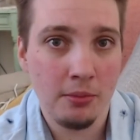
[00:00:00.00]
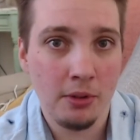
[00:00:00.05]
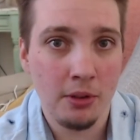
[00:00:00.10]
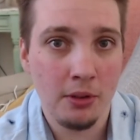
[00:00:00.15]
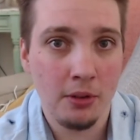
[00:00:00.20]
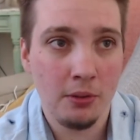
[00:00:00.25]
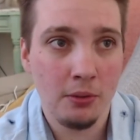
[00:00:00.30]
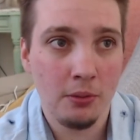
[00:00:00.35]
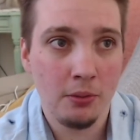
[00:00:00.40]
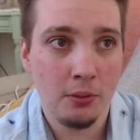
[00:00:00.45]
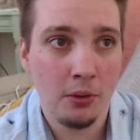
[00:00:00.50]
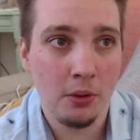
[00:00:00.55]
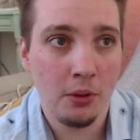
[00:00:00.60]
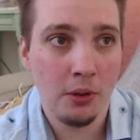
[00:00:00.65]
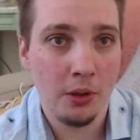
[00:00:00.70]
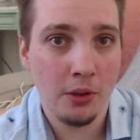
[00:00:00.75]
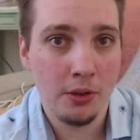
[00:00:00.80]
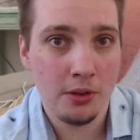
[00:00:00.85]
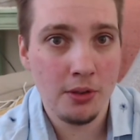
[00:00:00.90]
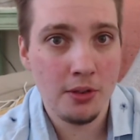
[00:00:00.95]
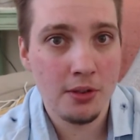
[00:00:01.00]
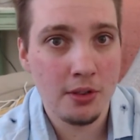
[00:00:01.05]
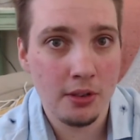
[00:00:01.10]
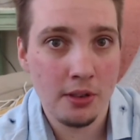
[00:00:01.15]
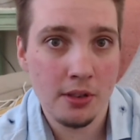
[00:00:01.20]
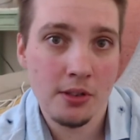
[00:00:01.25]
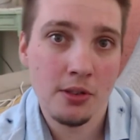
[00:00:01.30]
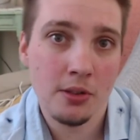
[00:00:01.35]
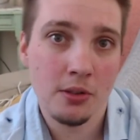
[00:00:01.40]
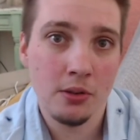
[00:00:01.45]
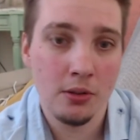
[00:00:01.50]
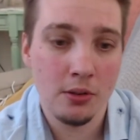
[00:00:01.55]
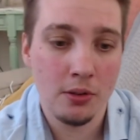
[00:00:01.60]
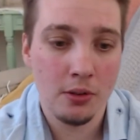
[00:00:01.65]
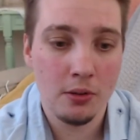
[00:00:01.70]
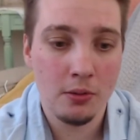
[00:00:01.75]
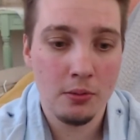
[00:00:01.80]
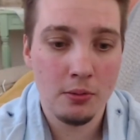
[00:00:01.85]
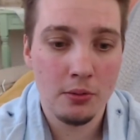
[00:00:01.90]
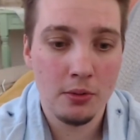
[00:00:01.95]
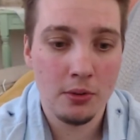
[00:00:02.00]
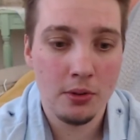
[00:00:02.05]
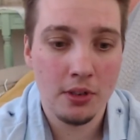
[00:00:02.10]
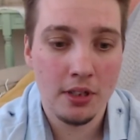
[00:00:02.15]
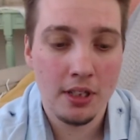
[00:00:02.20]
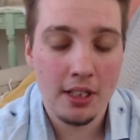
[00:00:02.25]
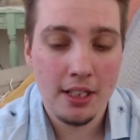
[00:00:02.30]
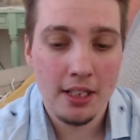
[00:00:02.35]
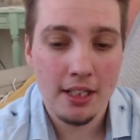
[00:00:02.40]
who wore douchelets or wore